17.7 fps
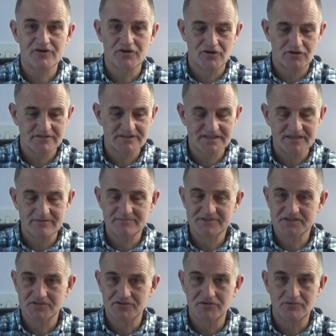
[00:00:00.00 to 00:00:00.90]
got some
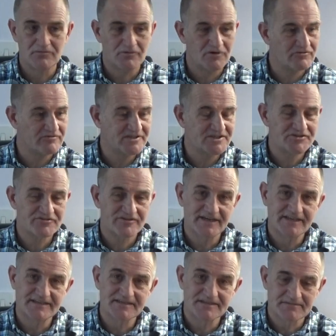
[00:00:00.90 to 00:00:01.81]
sort of
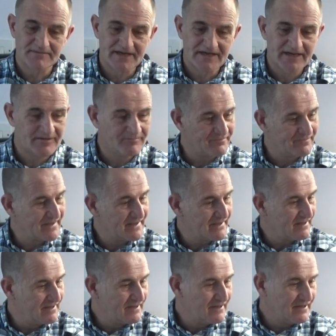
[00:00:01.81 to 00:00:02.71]
warranty as well.
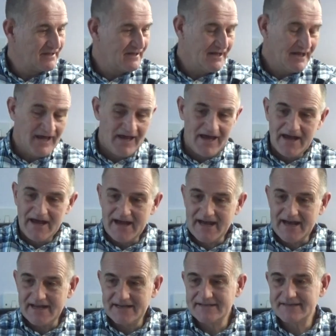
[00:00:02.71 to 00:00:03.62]

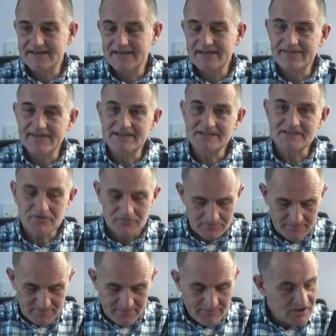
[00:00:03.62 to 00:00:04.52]
And that's going
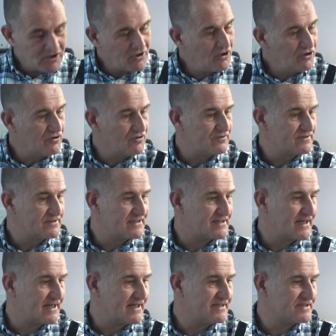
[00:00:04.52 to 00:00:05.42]
to be my lot on
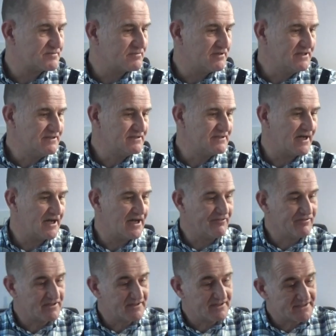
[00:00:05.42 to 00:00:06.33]
today's one.
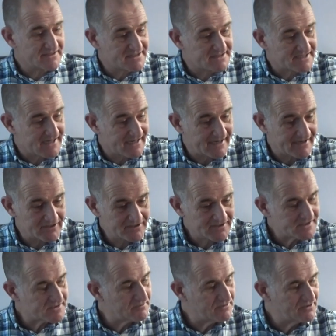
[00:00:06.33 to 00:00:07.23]
Other than say, I
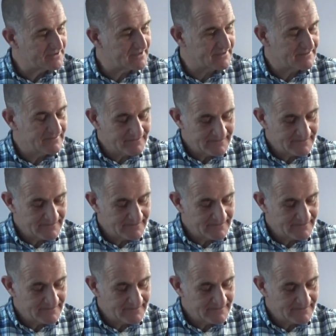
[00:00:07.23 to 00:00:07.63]
just want to